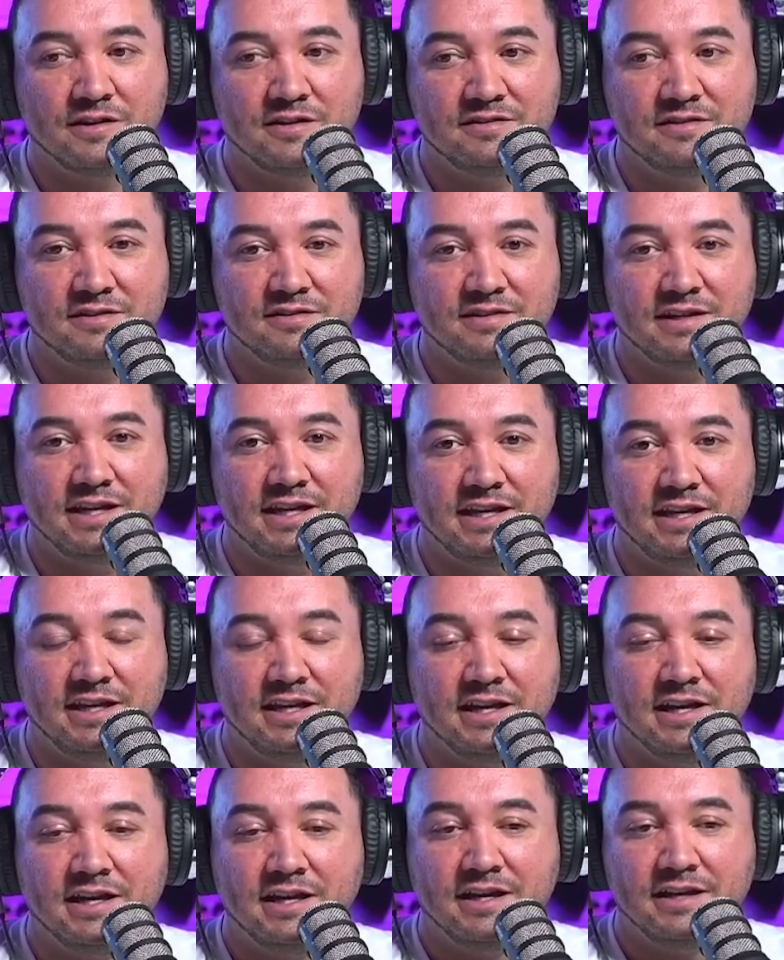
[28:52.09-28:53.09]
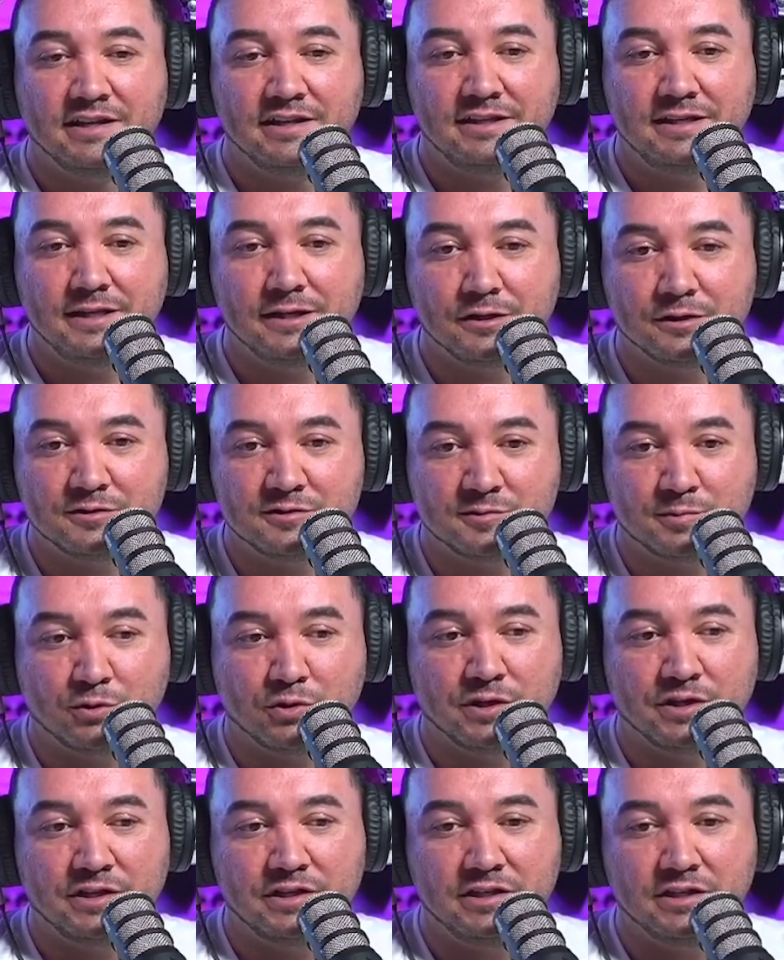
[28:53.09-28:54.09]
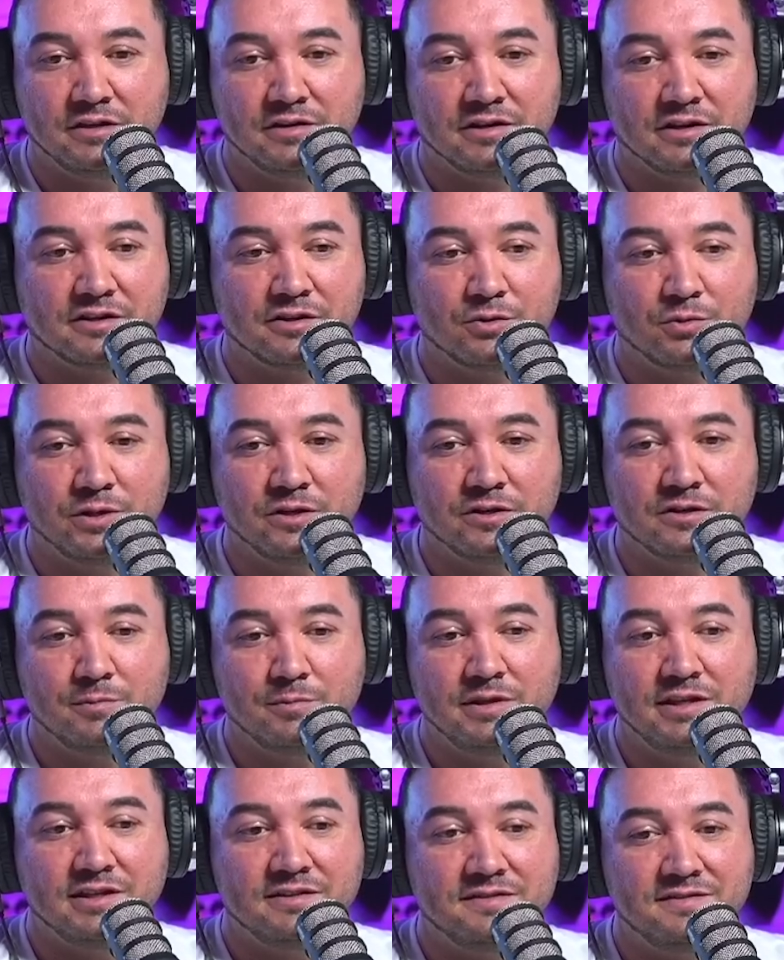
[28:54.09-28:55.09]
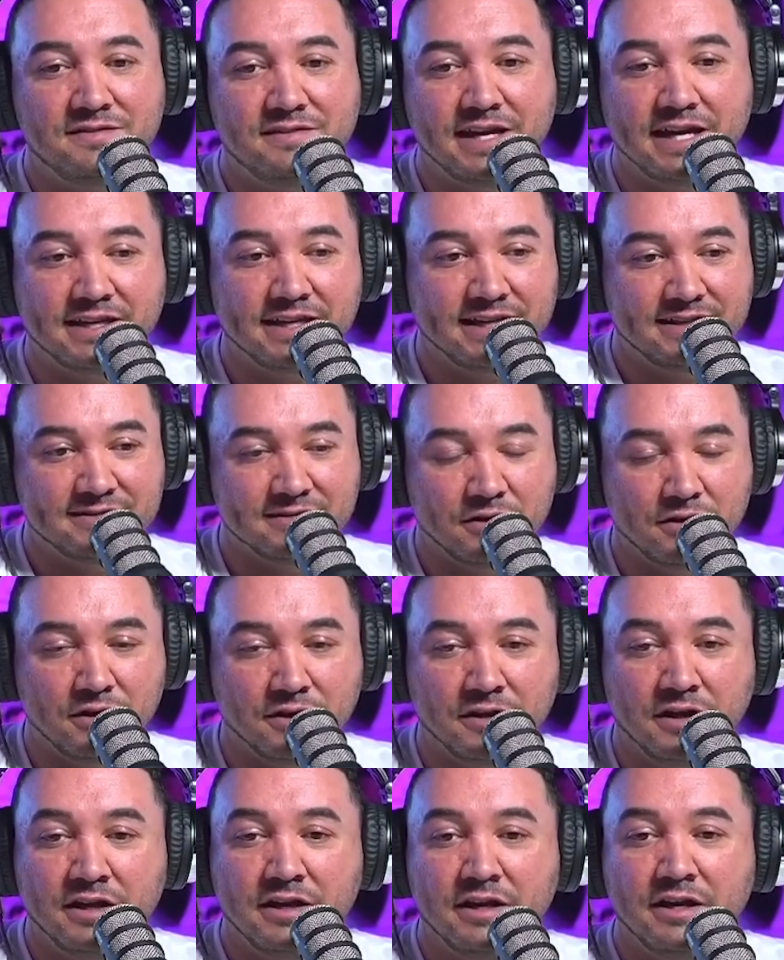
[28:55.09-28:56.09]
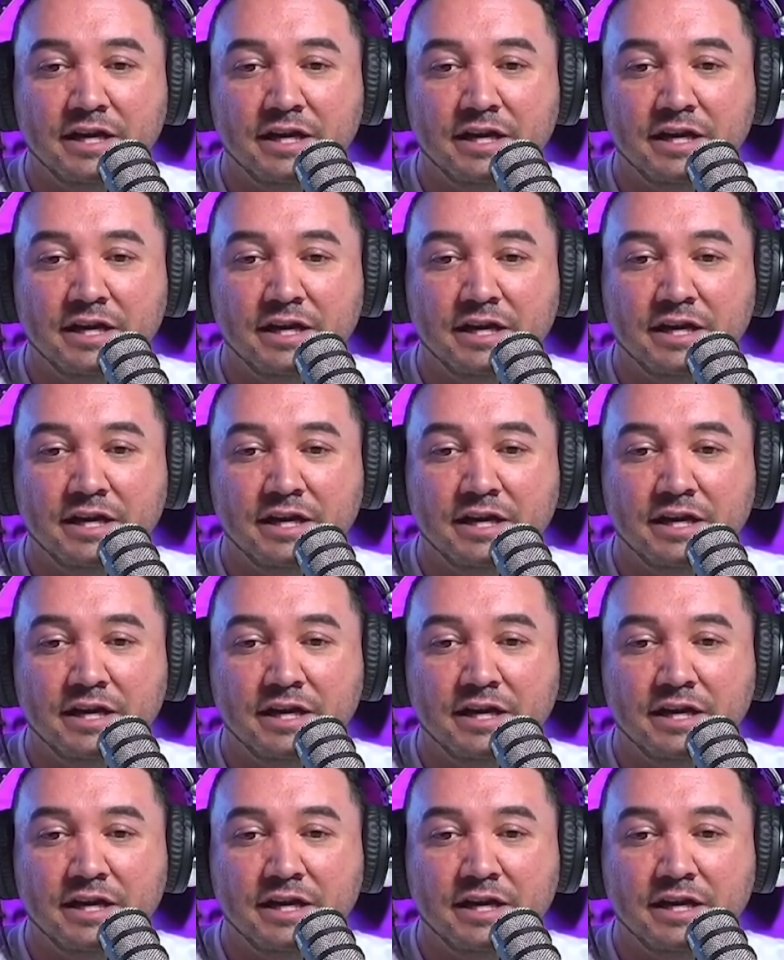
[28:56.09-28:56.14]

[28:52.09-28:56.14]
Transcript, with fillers: This is a year sport. You know, a career could be decades long.